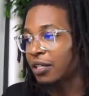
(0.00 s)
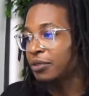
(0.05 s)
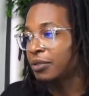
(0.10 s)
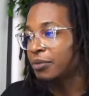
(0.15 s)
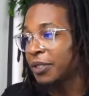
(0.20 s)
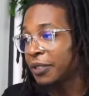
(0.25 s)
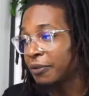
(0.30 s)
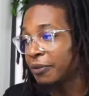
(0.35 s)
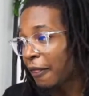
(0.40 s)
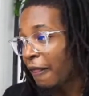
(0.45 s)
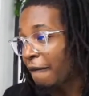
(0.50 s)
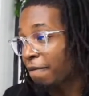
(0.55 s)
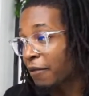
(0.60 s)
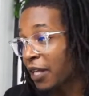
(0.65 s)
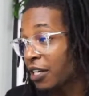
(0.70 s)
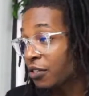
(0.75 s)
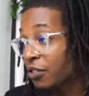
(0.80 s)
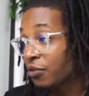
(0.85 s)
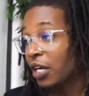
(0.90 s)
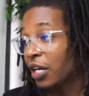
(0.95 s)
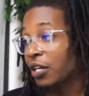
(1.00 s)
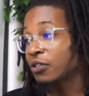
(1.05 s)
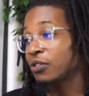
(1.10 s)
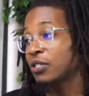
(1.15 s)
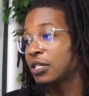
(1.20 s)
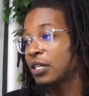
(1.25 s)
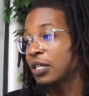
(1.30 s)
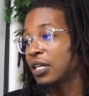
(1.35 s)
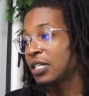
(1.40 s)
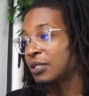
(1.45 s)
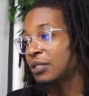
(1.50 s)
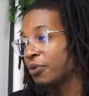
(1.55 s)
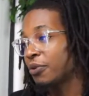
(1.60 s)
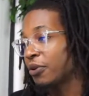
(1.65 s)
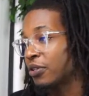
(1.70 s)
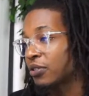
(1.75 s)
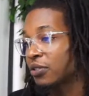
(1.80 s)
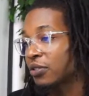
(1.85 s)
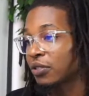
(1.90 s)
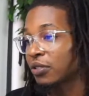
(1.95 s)
But that's what I used to
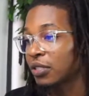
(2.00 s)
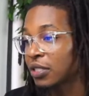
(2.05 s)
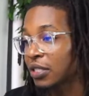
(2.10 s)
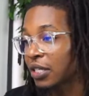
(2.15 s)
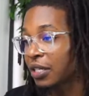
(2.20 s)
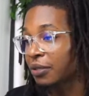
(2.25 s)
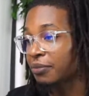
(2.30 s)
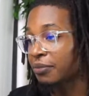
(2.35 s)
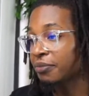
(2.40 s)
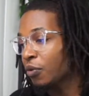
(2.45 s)
experience all the time.